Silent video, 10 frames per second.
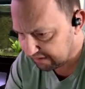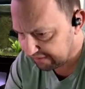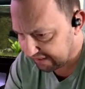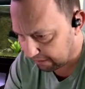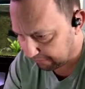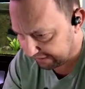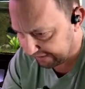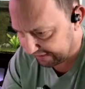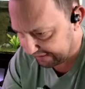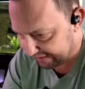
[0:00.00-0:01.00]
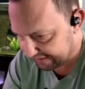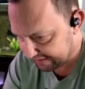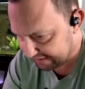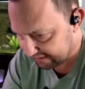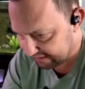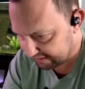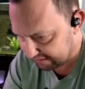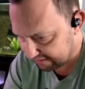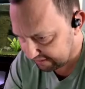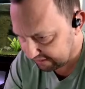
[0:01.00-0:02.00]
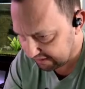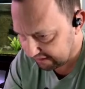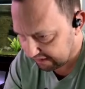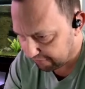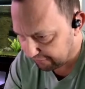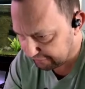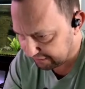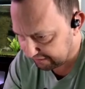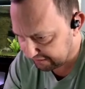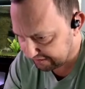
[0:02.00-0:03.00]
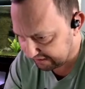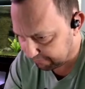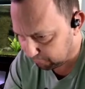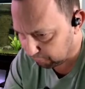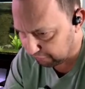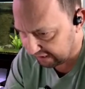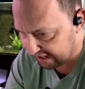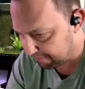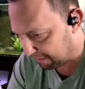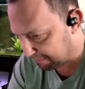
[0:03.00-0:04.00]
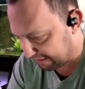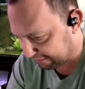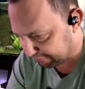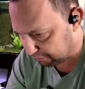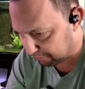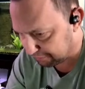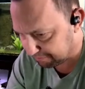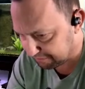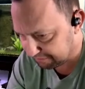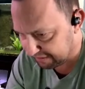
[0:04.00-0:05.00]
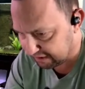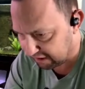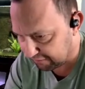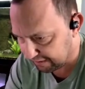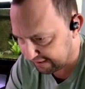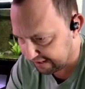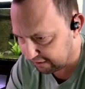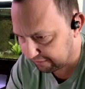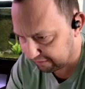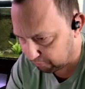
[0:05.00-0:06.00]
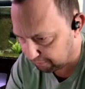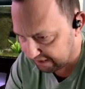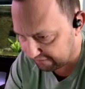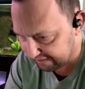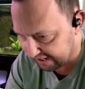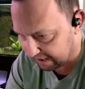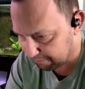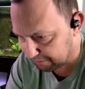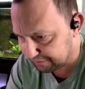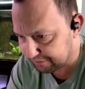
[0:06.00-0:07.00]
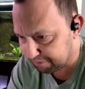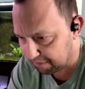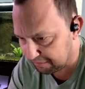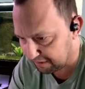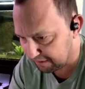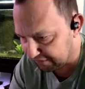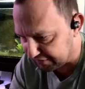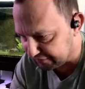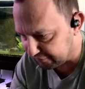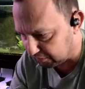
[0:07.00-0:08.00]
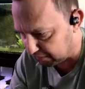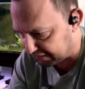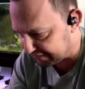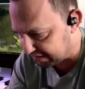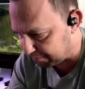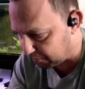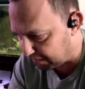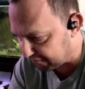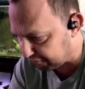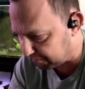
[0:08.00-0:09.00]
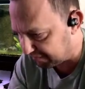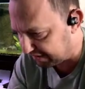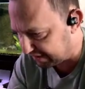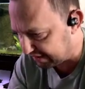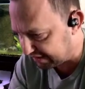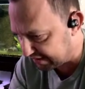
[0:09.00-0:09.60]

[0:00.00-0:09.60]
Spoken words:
That way, eventually this scene will not have my microphone, which I'm speaking on right now, and it won't have the cameras. Primarily, this is for when I step away from the